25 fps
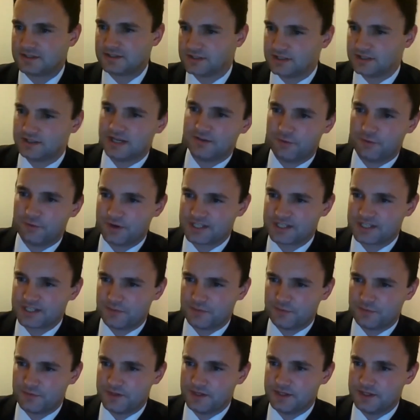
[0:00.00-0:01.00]
delivering some
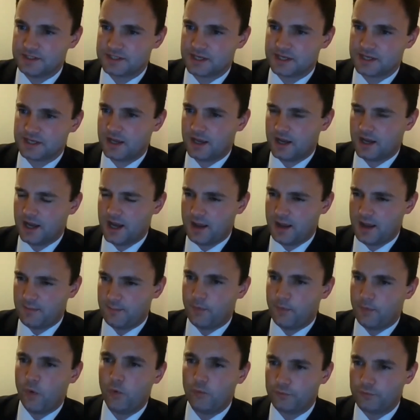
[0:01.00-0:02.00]
of these
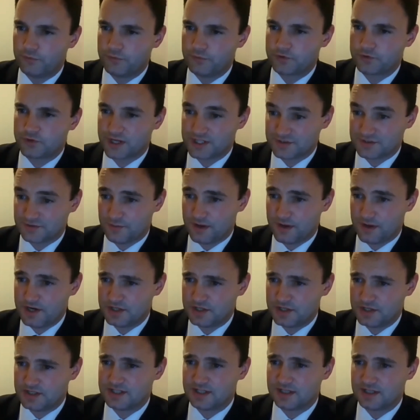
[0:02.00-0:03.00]
important
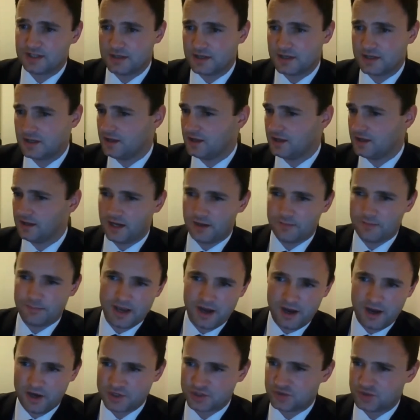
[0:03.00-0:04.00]
transformations in be it
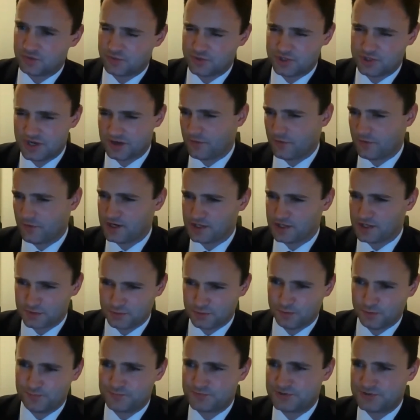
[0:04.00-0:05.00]
high street
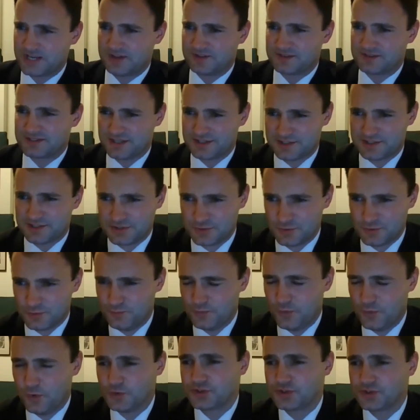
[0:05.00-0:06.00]
regeneration, town centres,
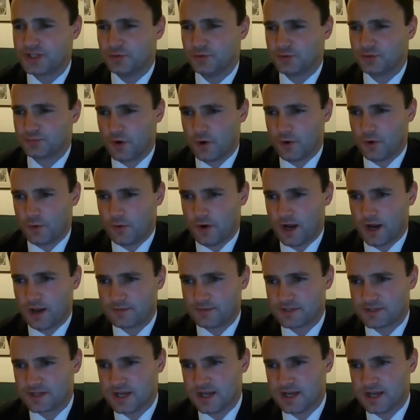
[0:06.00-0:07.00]
or skills
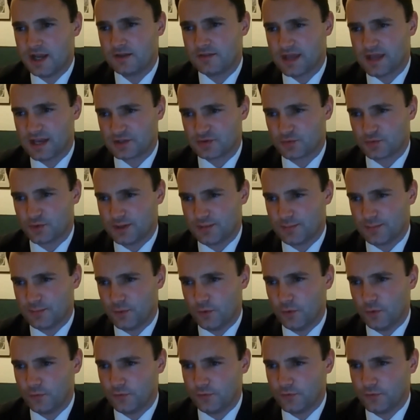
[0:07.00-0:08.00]
programmes. That's really
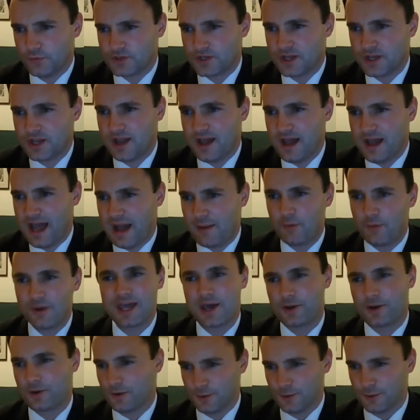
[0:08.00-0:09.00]
important, and we
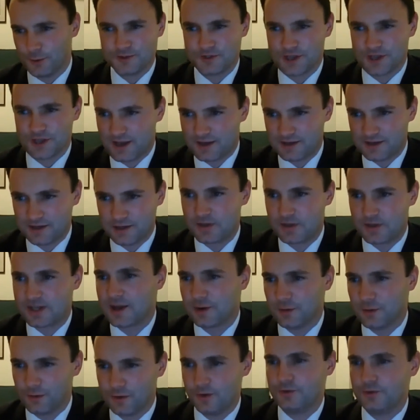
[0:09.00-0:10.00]
cannot lose that. We
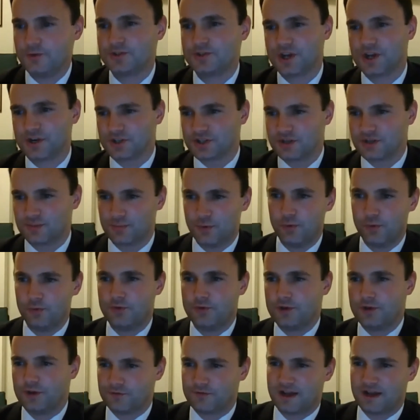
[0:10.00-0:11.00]
cannot lose such an
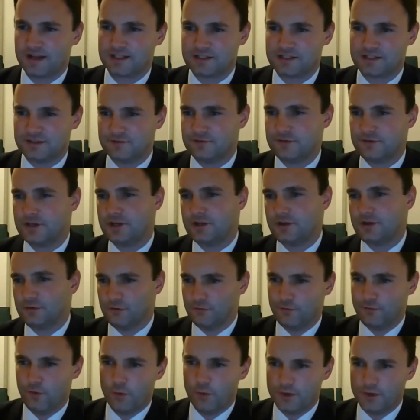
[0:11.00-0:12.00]
important, effective
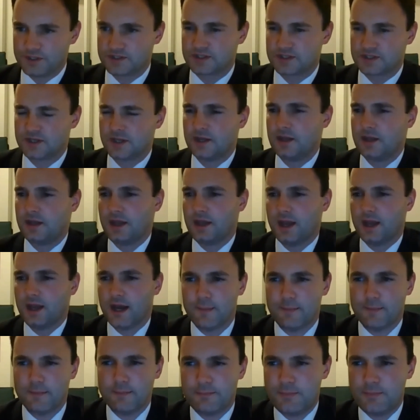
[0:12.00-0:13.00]
voice.
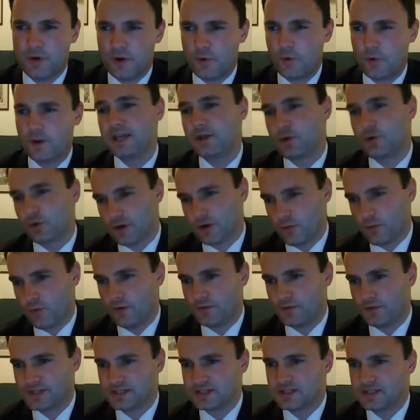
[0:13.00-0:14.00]
But equally
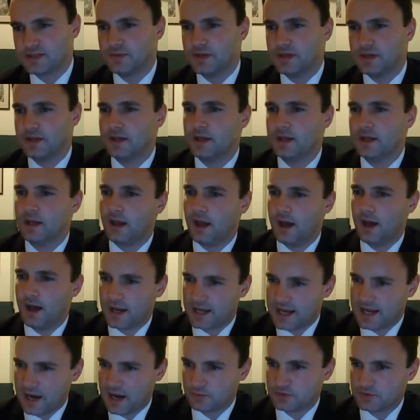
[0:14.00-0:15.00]
want it to be
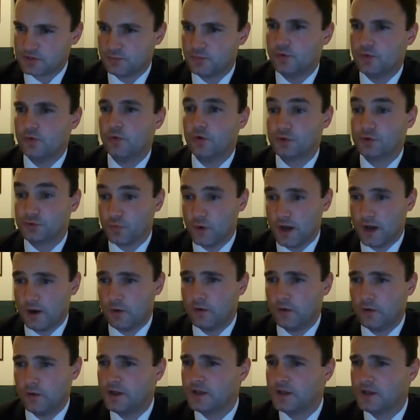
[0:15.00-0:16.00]
accountable as
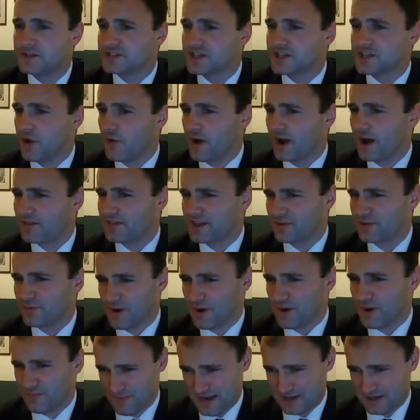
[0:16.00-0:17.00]
well. So I think
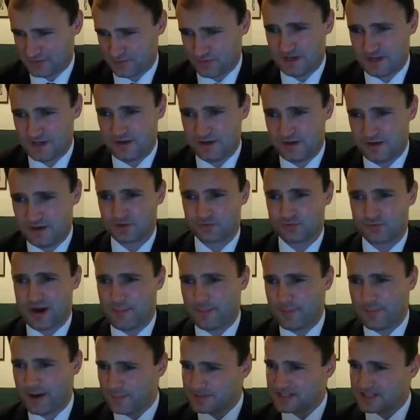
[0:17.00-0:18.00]
as we look to
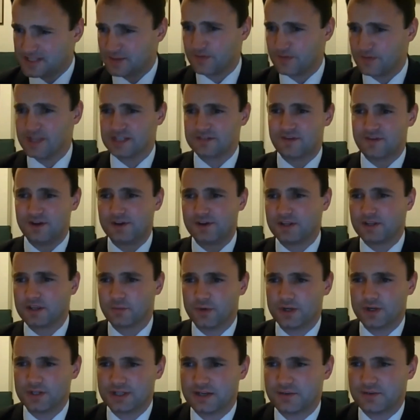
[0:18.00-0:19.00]
ramp up some of this funding that
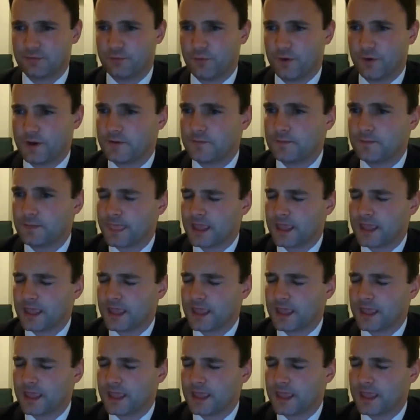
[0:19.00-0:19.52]
we're delivering,